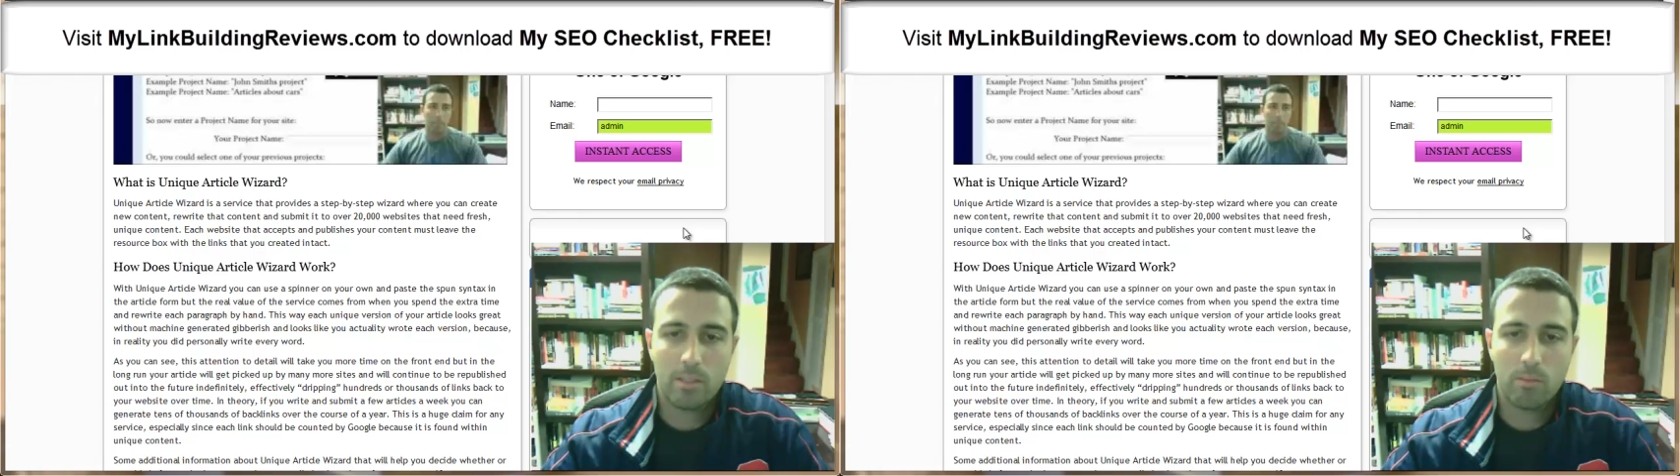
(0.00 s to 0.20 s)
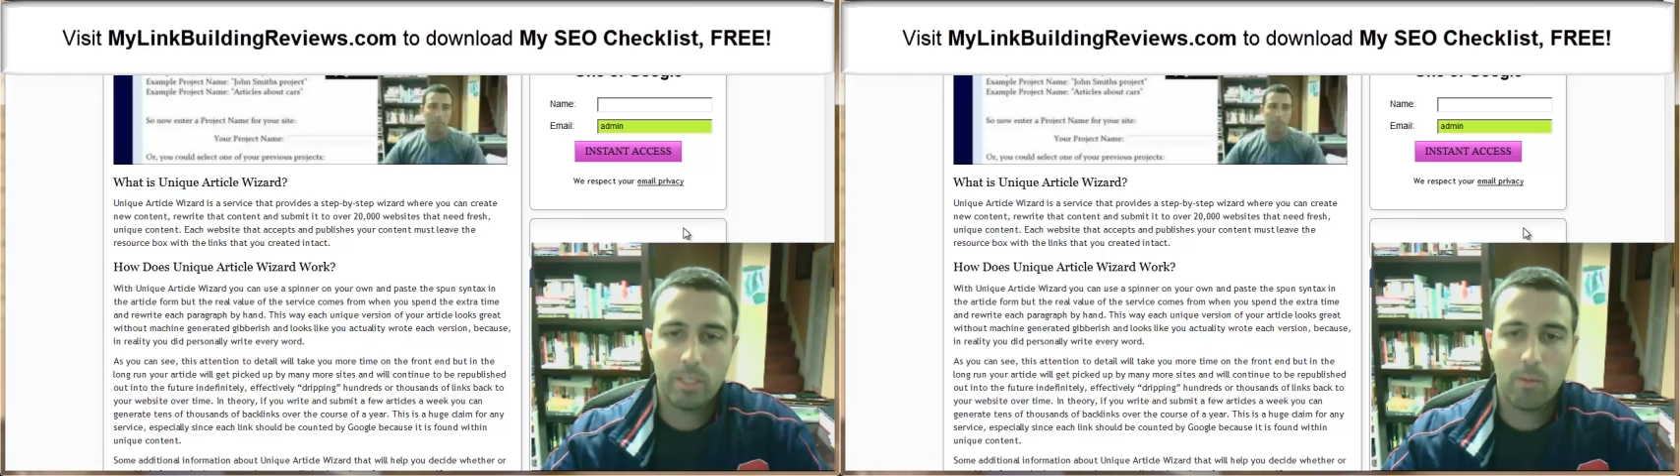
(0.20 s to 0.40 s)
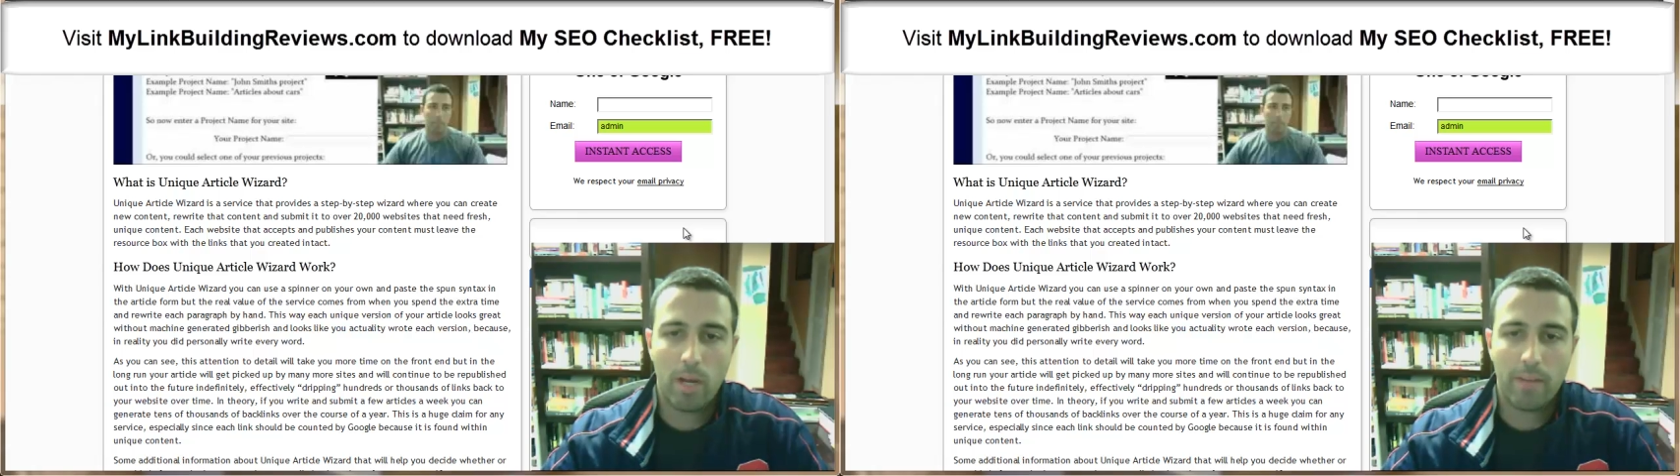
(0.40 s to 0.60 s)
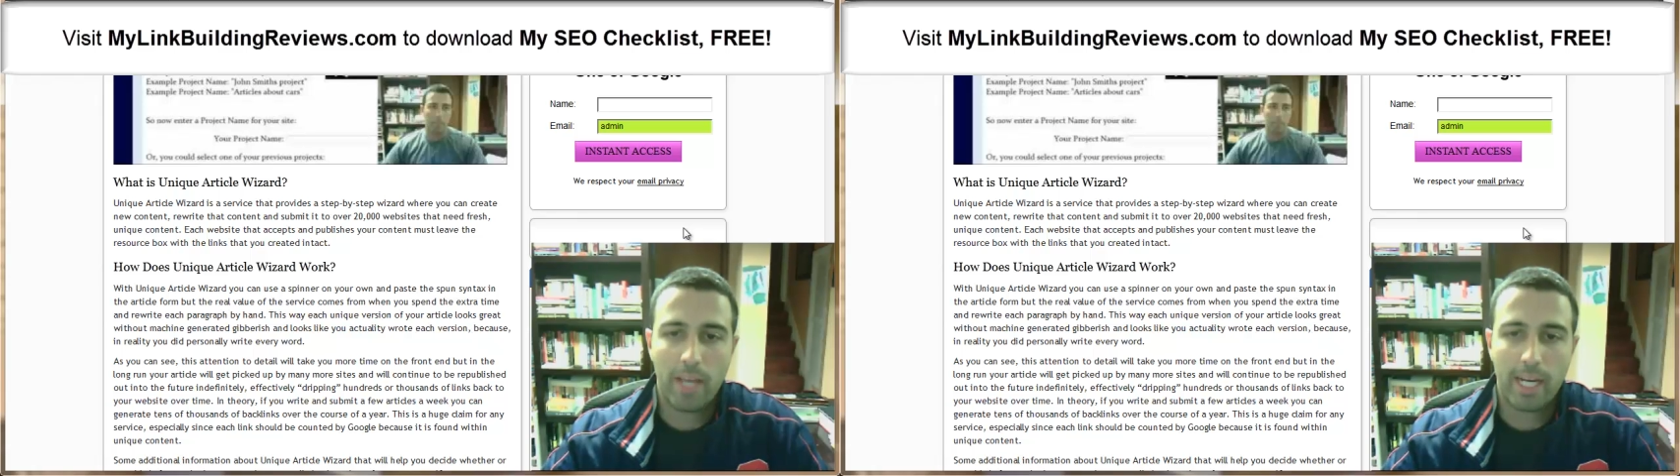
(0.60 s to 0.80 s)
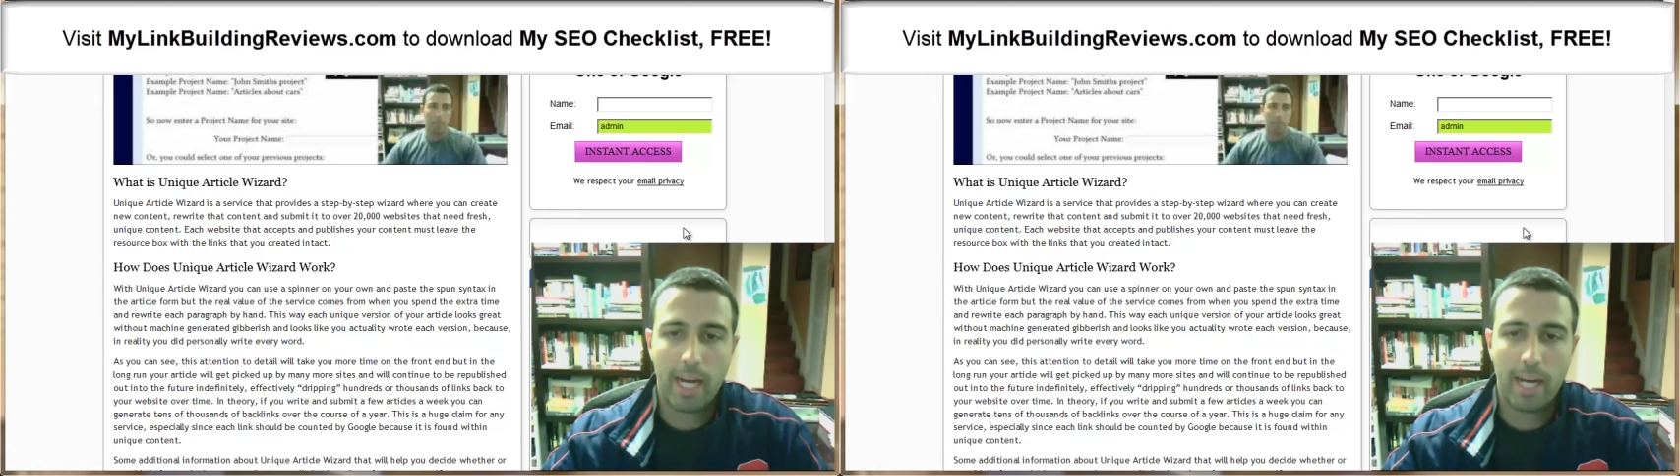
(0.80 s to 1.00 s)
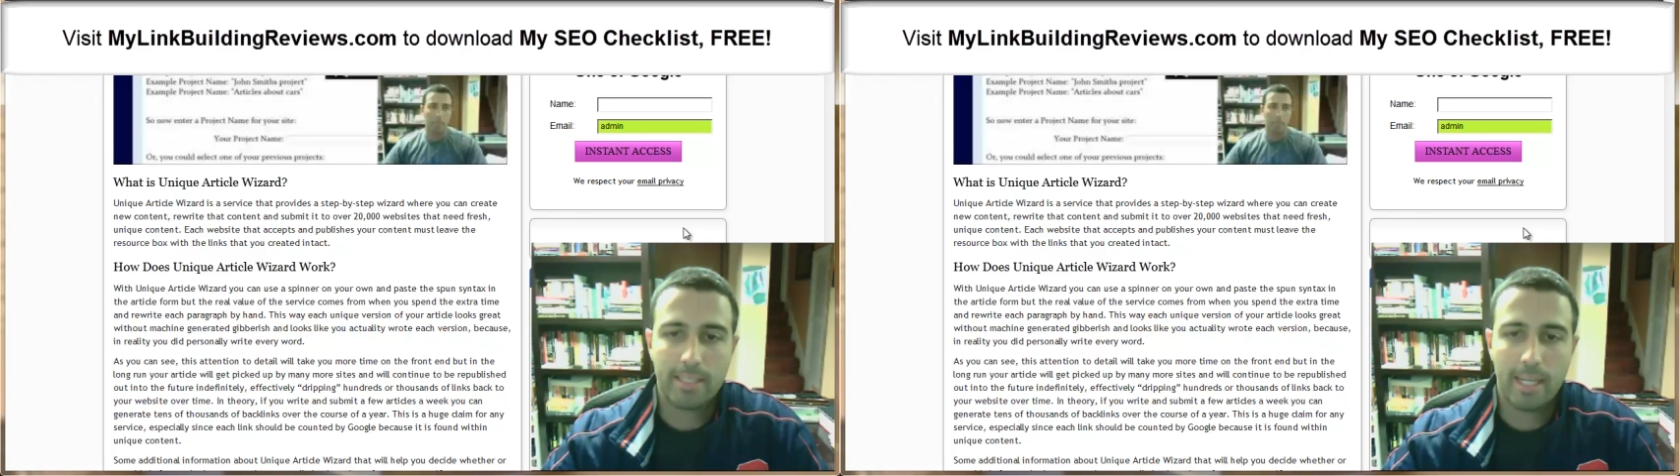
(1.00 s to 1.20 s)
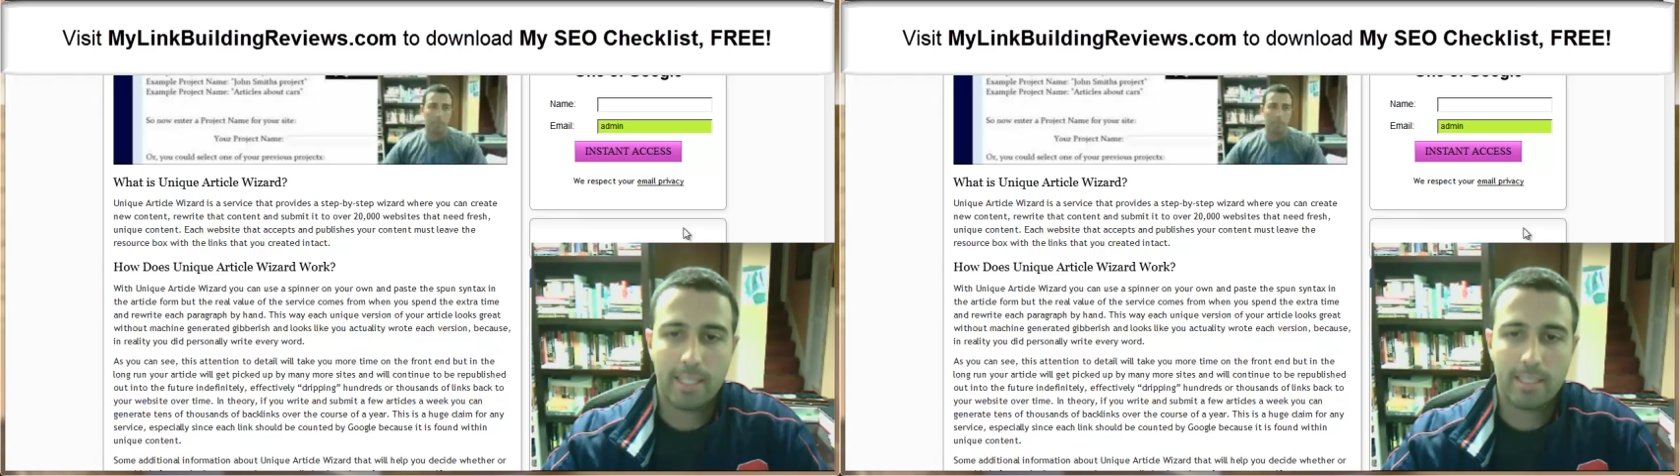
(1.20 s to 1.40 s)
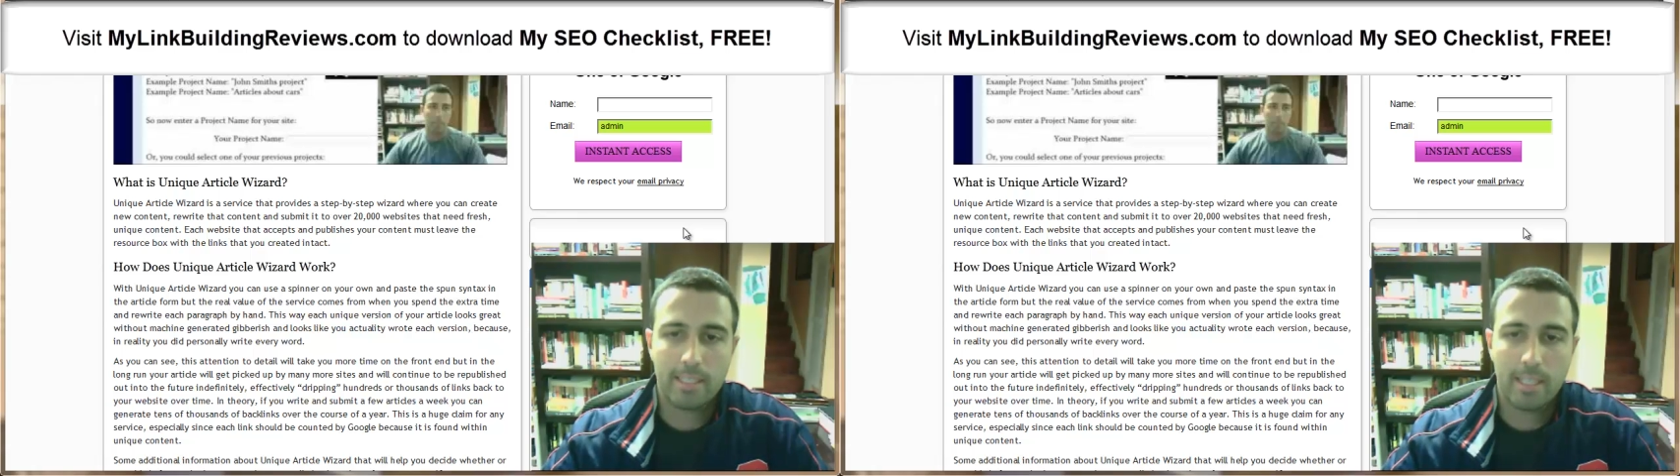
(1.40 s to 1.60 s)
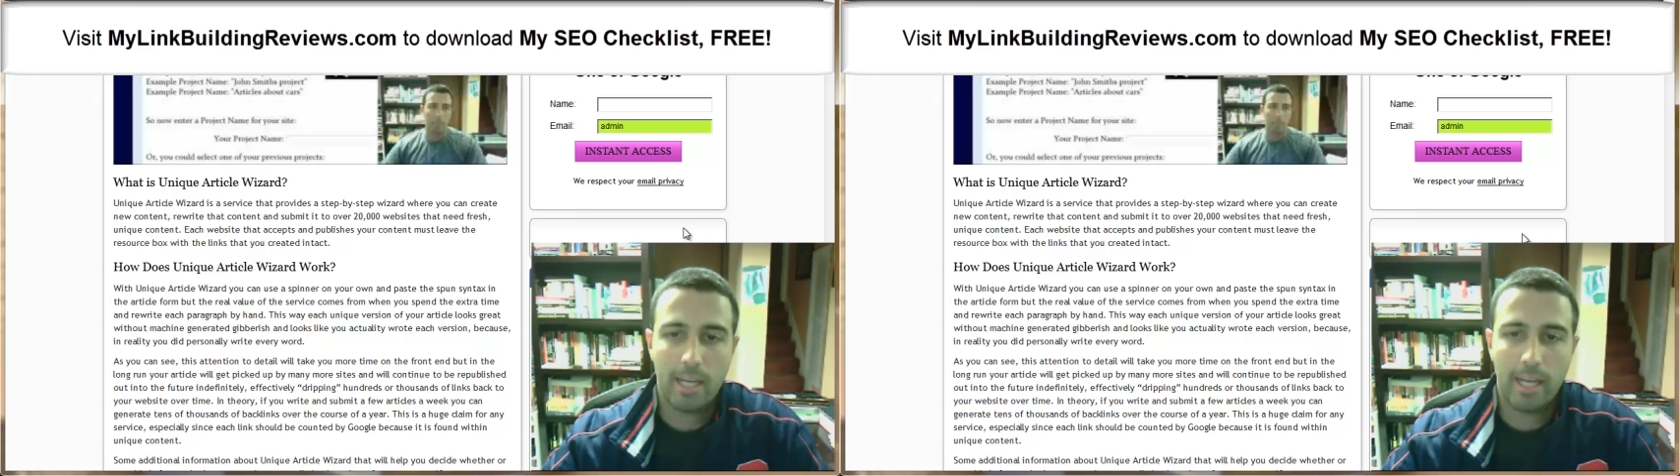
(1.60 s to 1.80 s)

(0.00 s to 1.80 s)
rewrite that content,